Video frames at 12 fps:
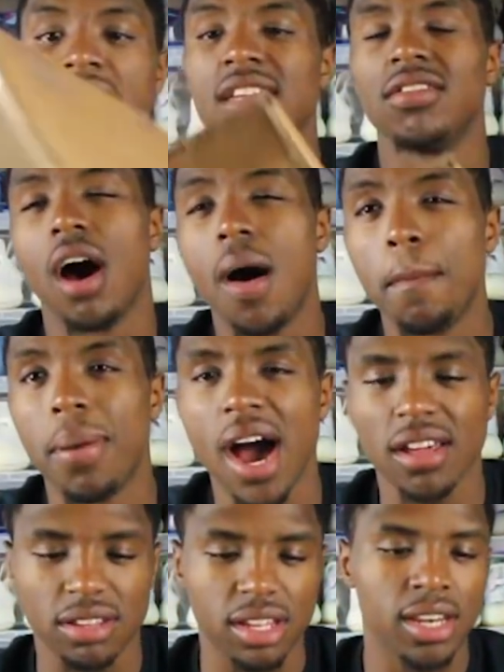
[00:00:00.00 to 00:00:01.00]
is an
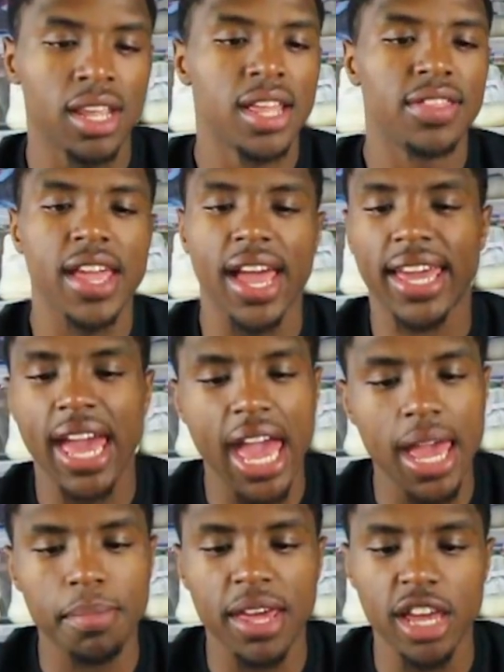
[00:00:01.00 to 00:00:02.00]
unboxing that
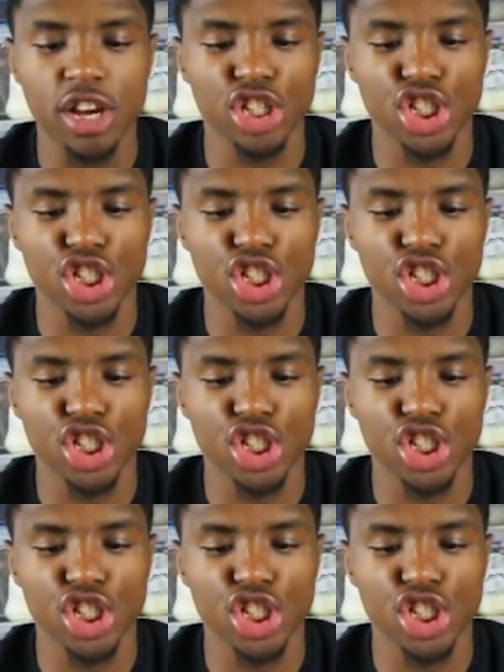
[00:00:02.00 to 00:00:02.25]
came here